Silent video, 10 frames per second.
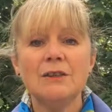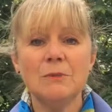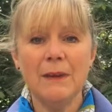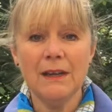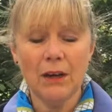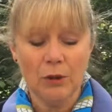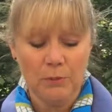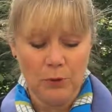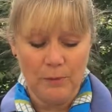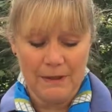to make our
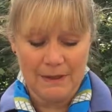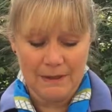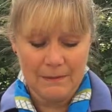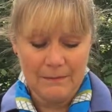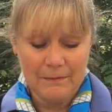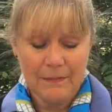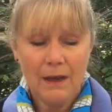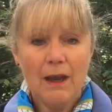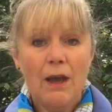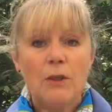promise.
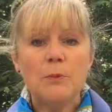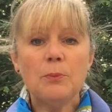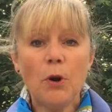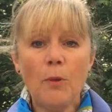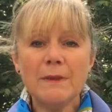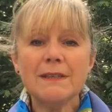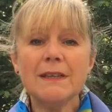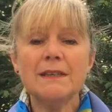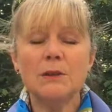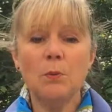The promise
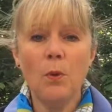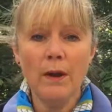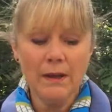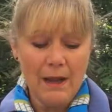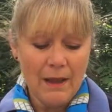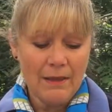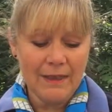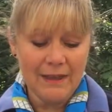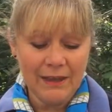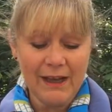is the one
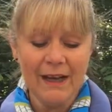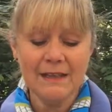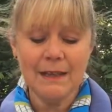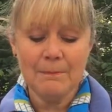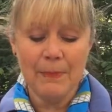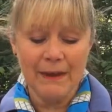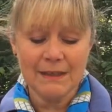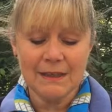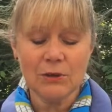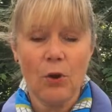thread that
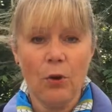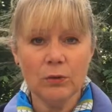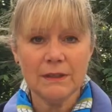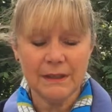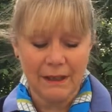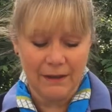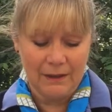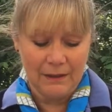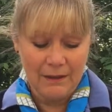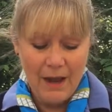binds us all
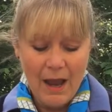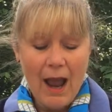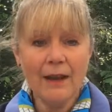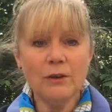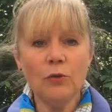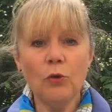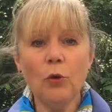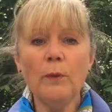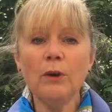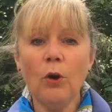together. And
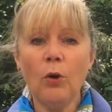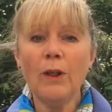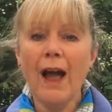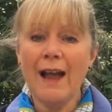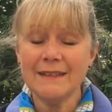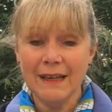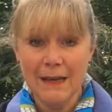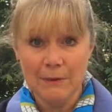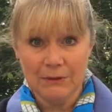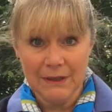although we're all at
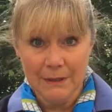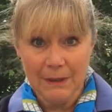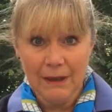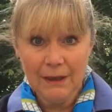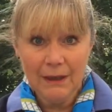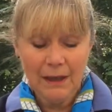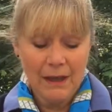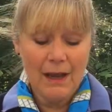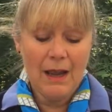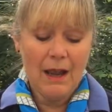Hameldaeme,
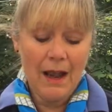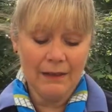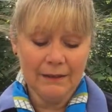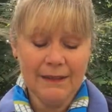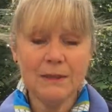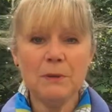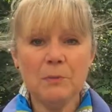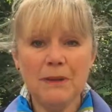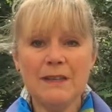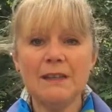at least we'll
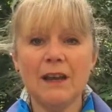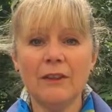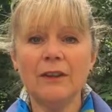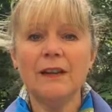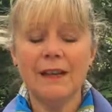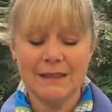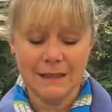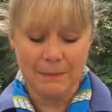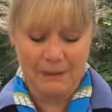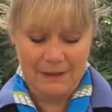be together in
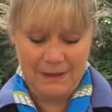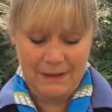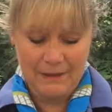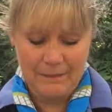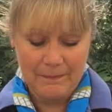spirit.